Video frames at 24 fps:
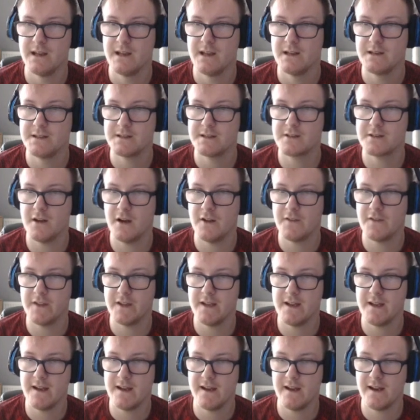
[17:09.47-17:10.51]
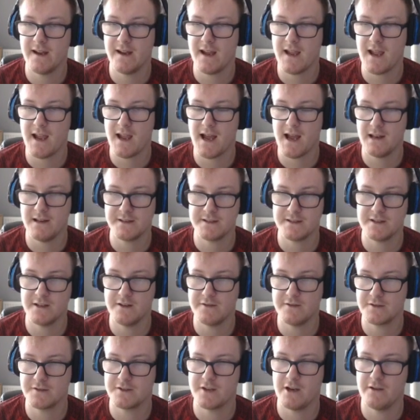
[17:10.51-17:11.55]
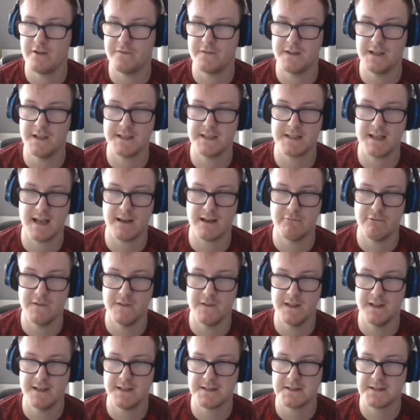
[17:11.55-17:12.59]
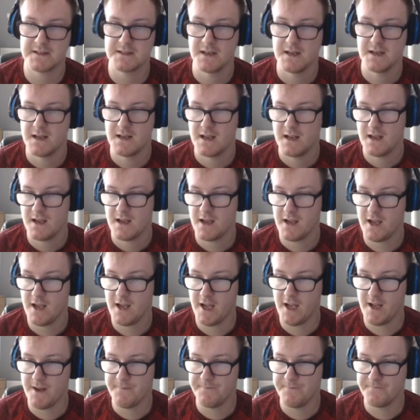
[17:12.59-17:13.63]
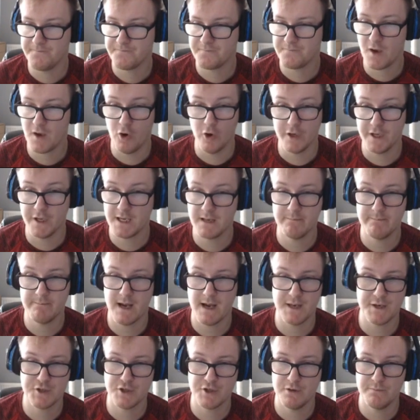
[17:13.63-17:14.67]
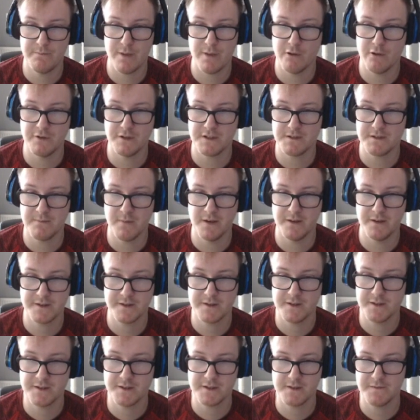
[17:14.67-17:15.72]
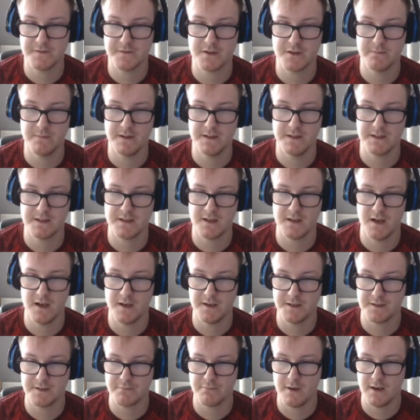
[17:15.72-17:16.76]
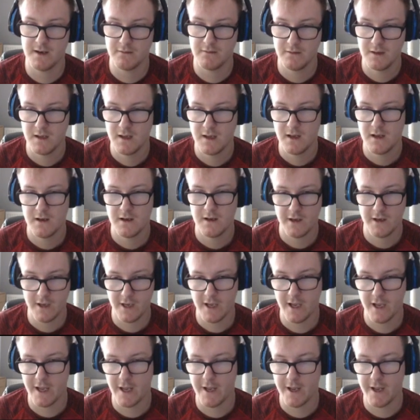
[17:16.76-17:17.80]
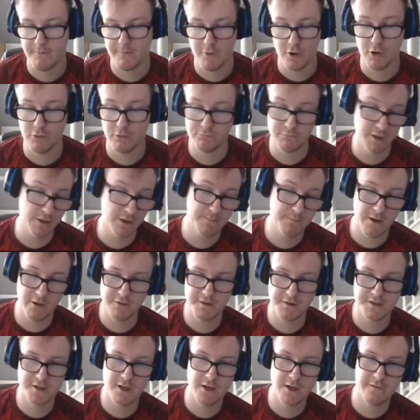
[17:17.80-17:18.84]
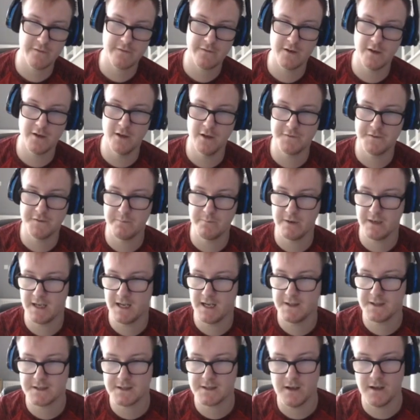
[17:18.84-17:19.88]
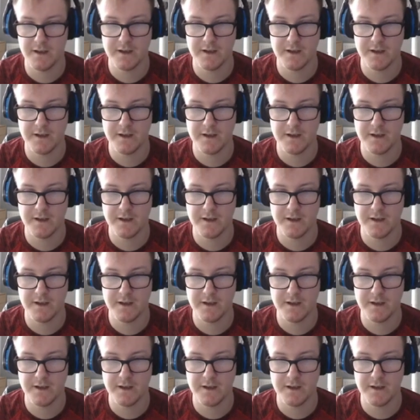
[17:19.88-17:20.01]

discard the Alistair and just go for the attack with this. Or you can banish your opponent's monsters to summon this card as well. Or your opponent's Earth to bring out this card.